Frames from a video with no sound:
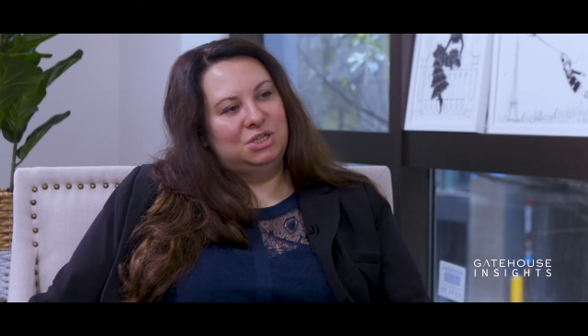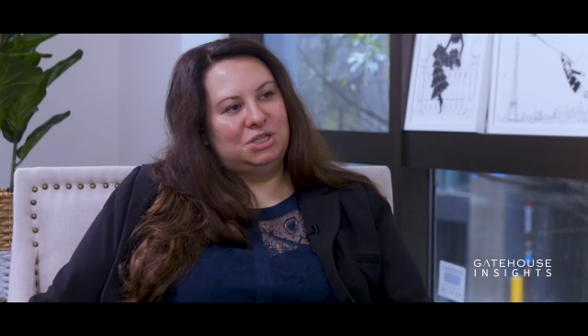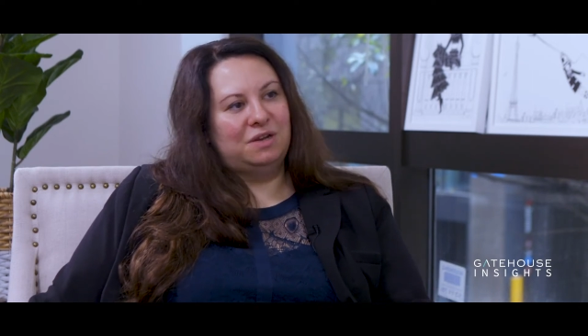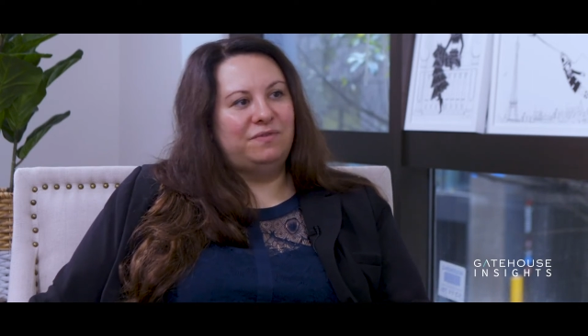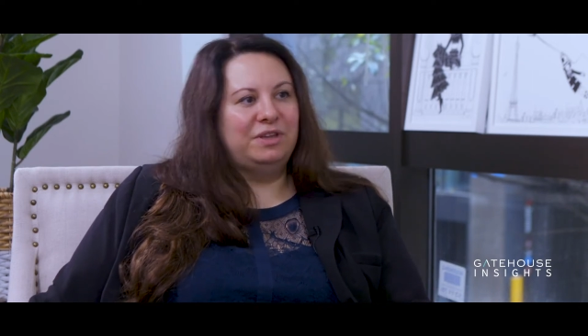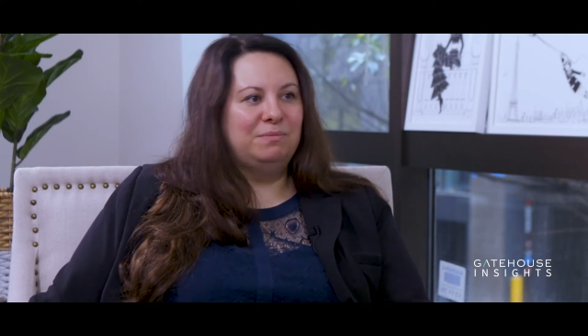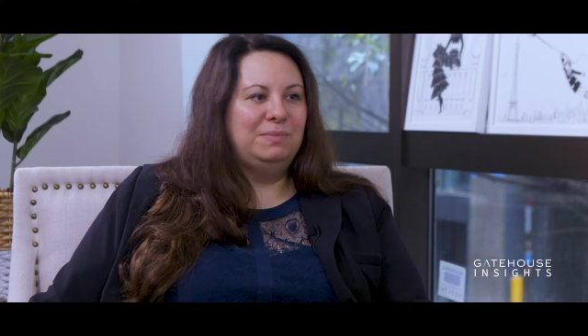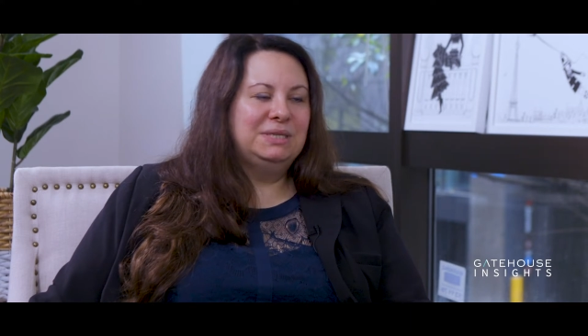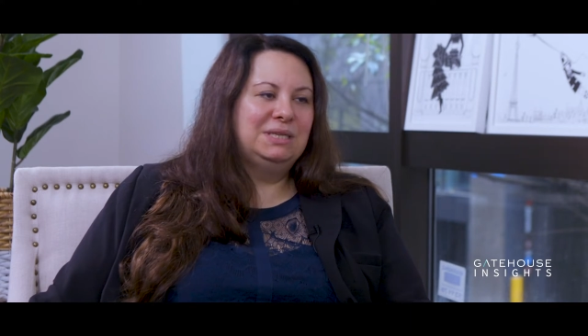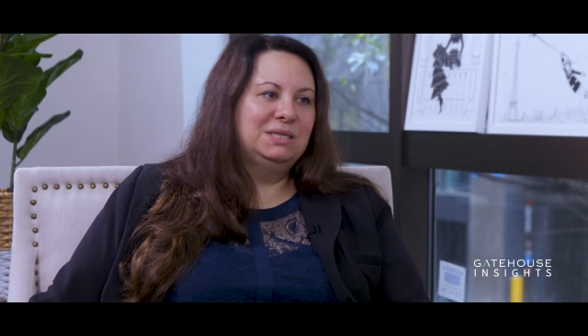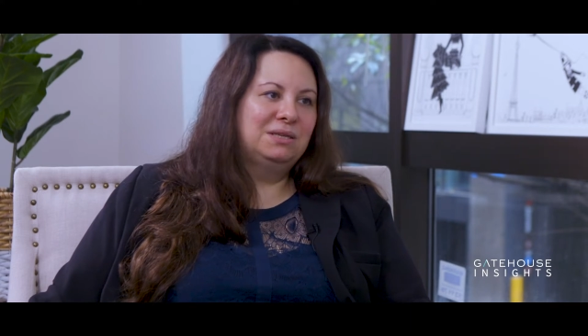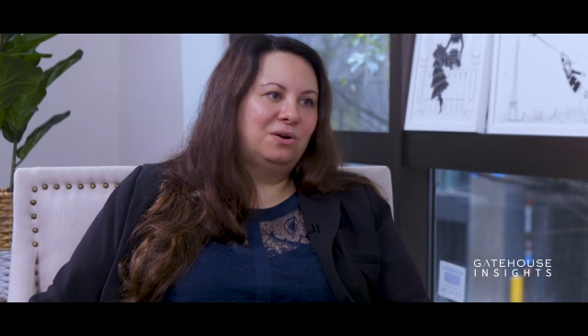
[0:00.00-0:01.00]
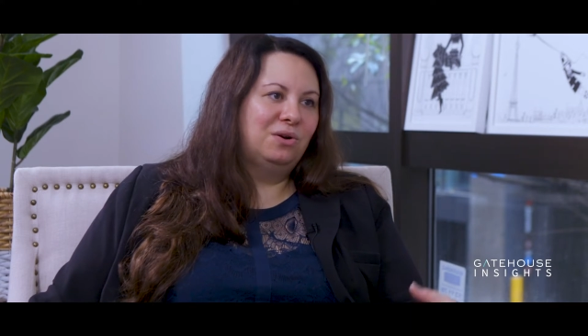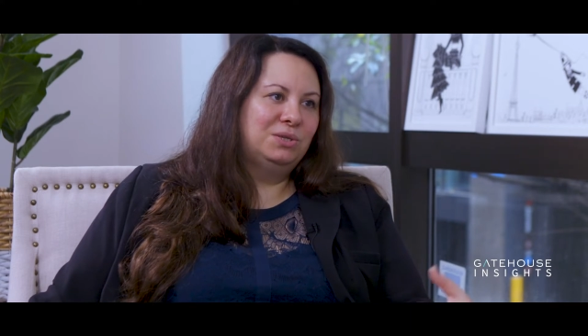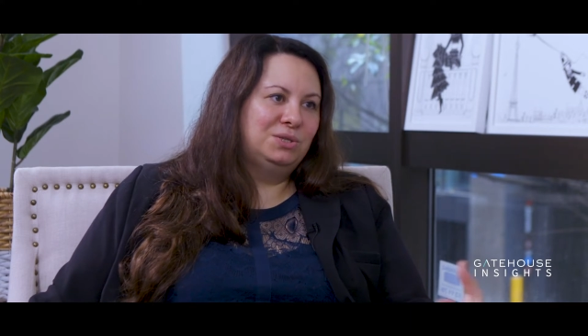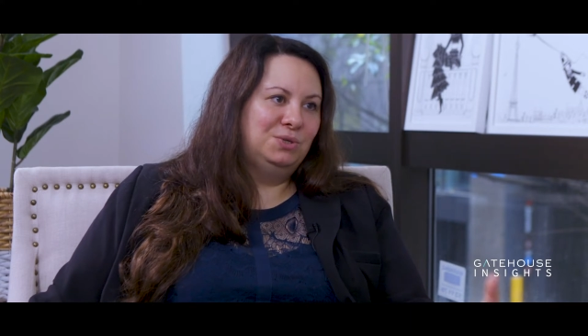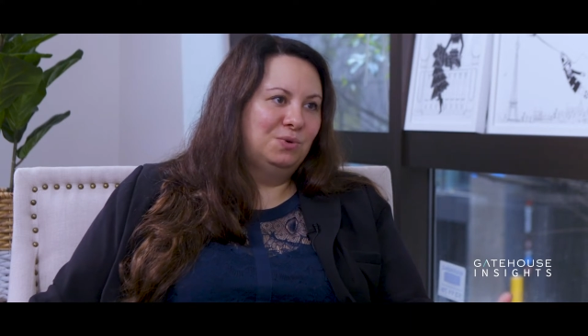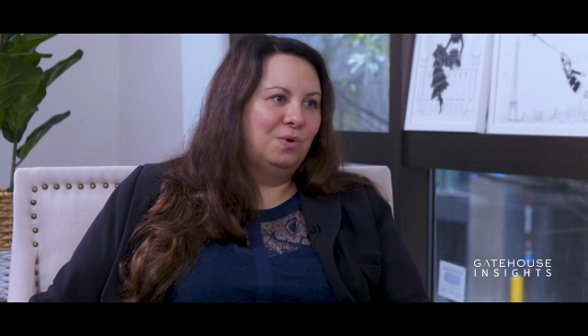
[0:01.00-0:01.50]
shove their business cards,
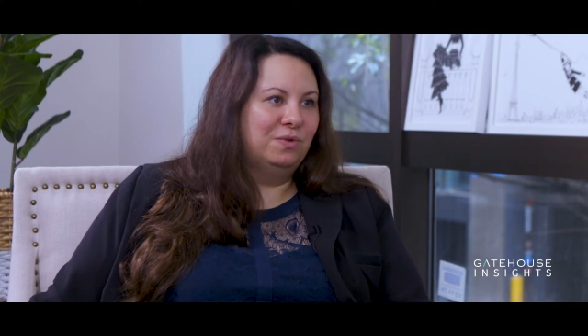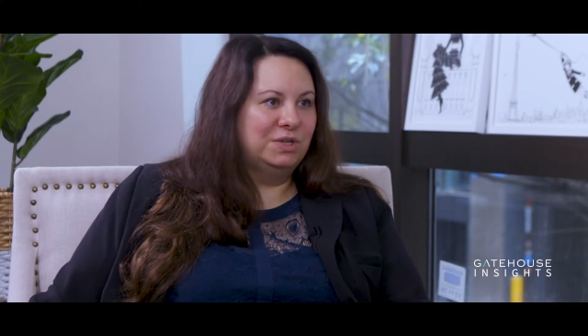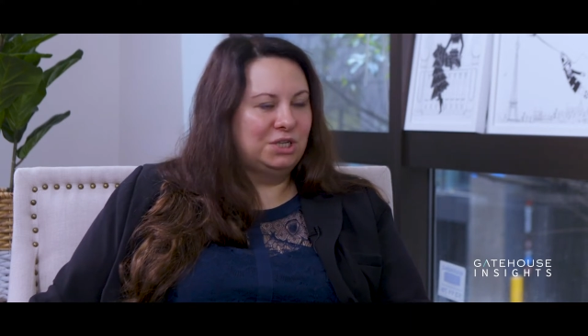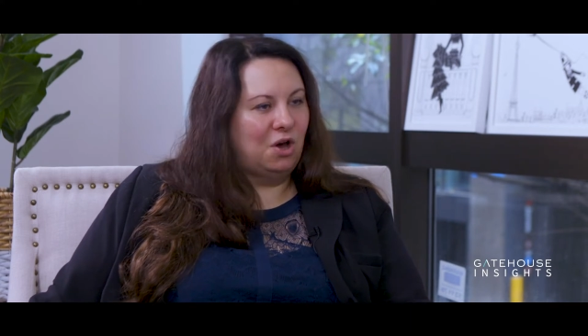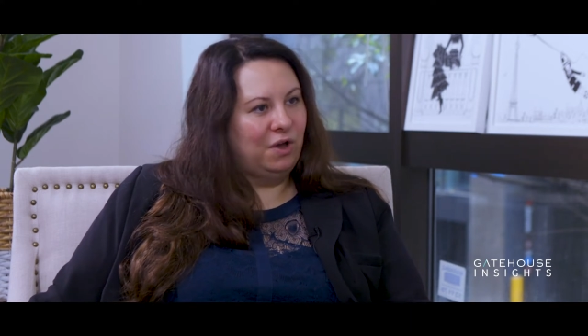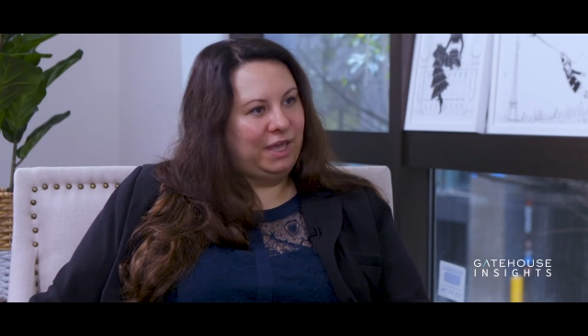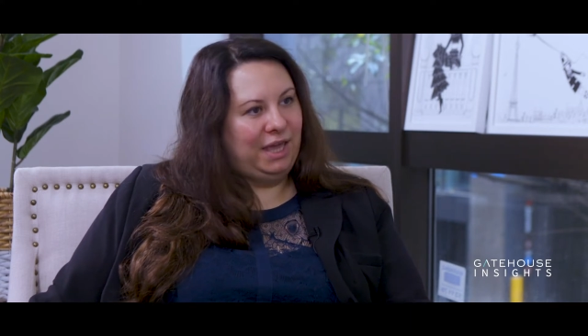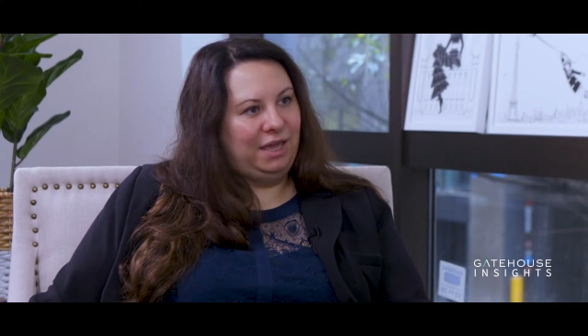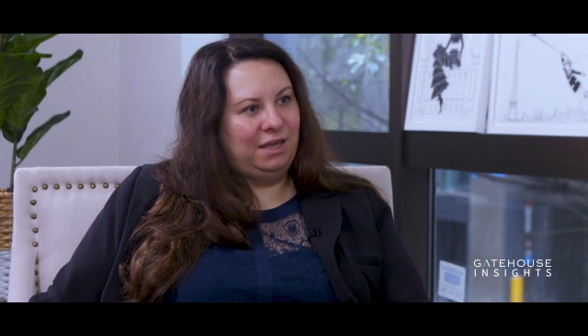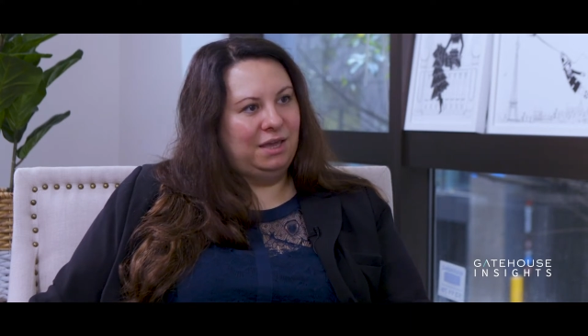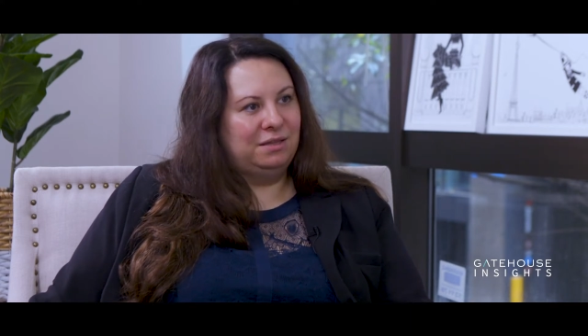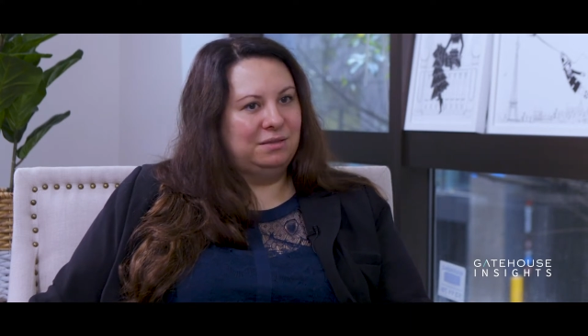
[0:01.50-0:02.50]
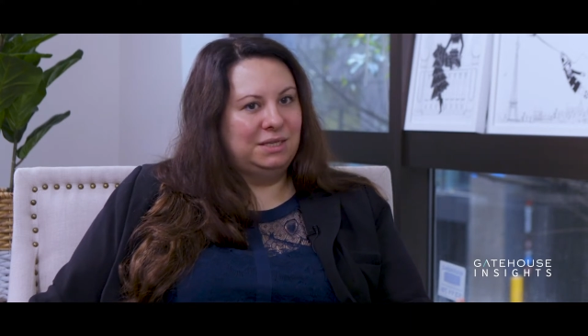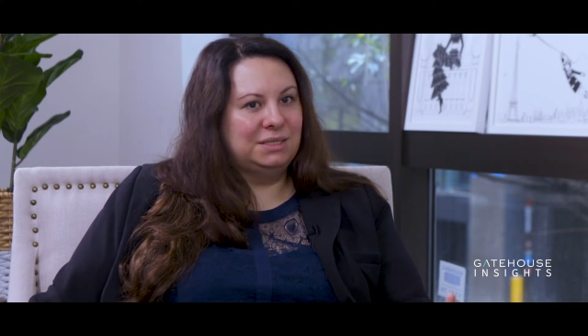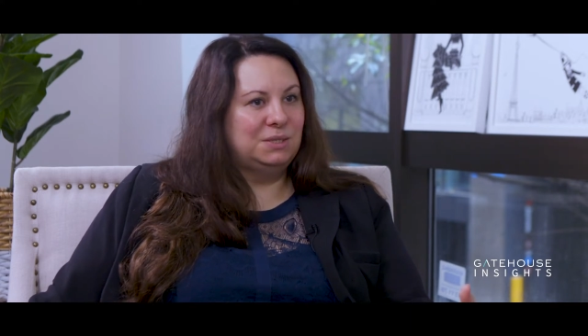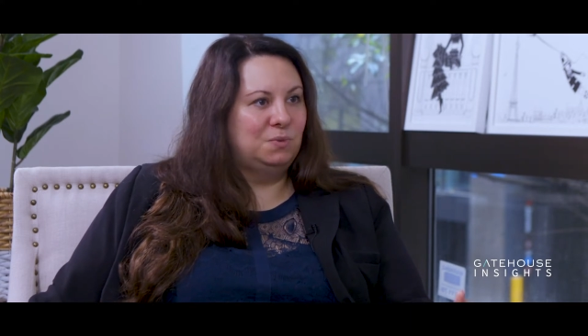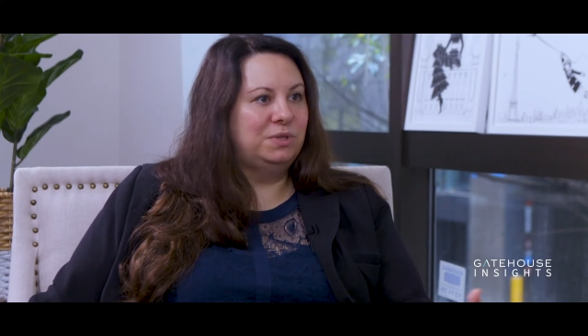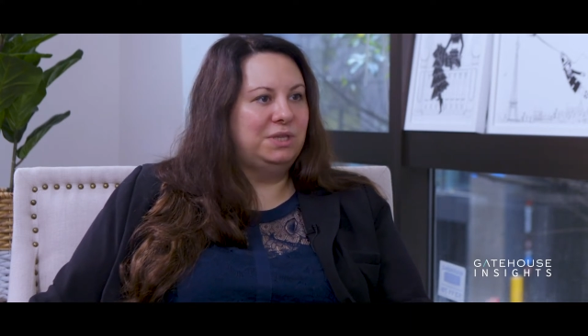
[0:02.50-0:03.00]
do all the talking, and this
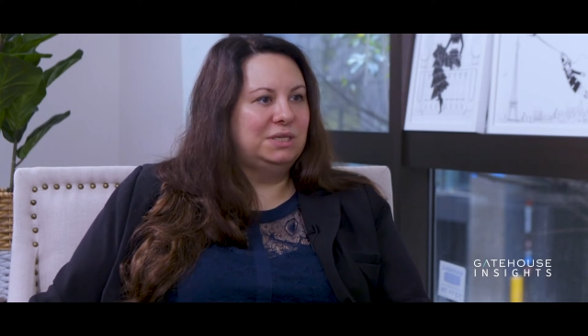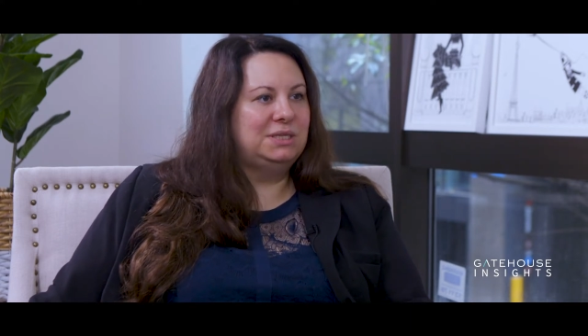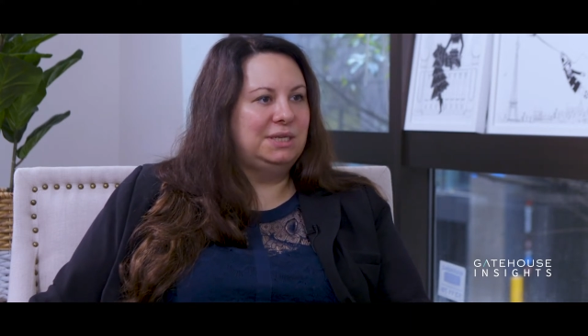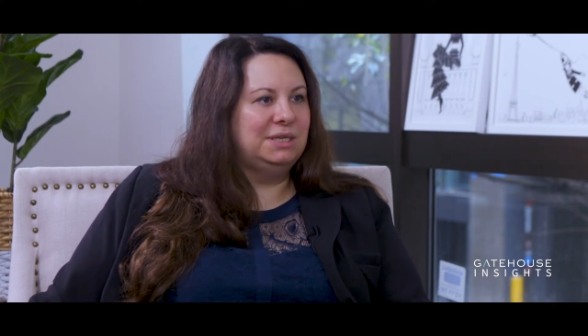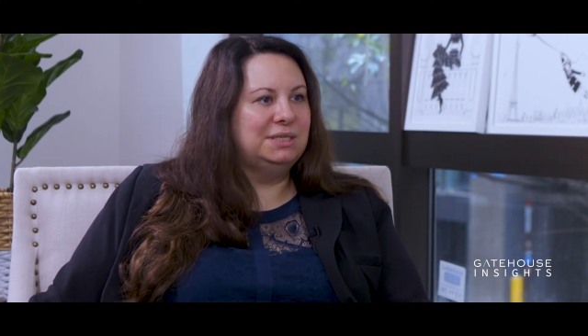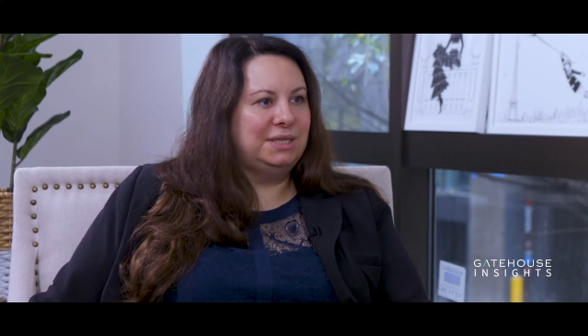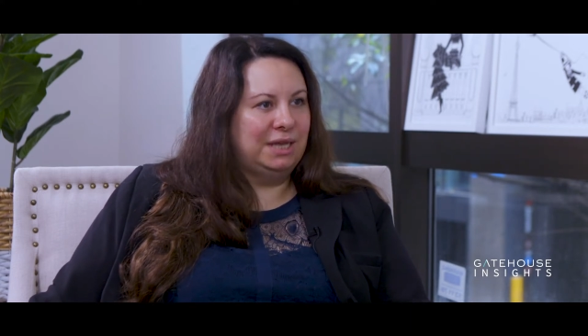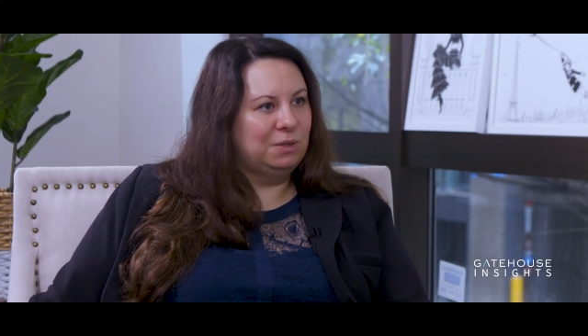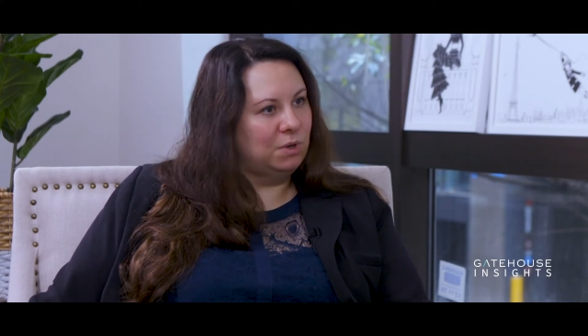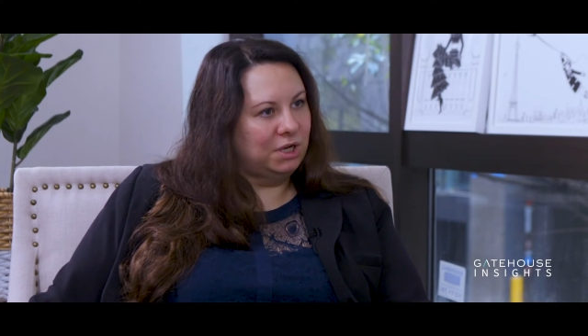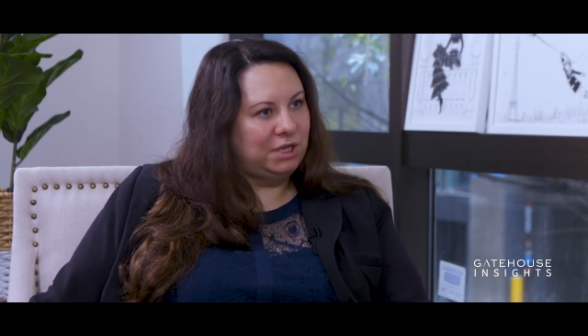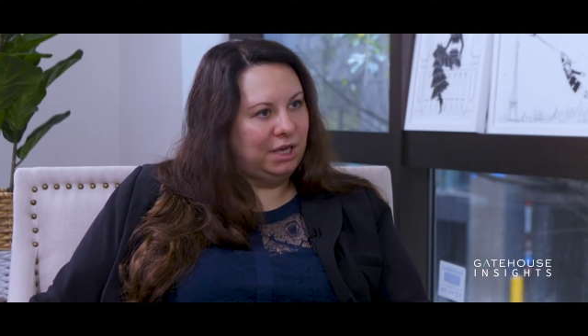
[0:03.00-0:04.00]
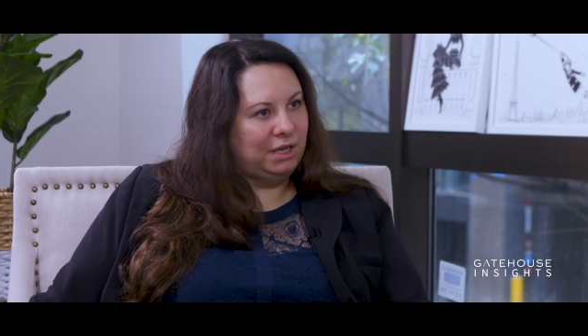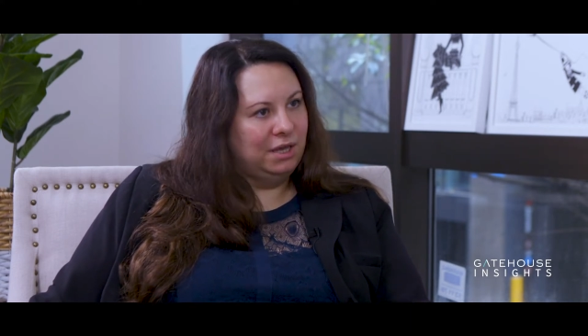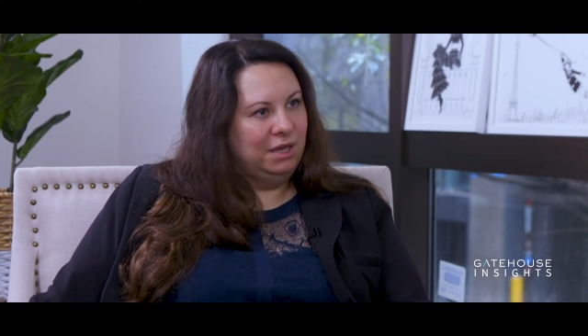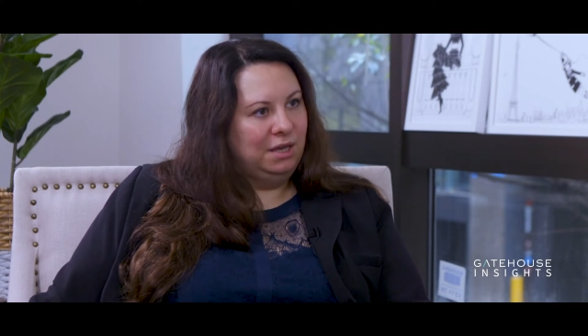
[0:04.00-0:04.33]
is what they see is networking.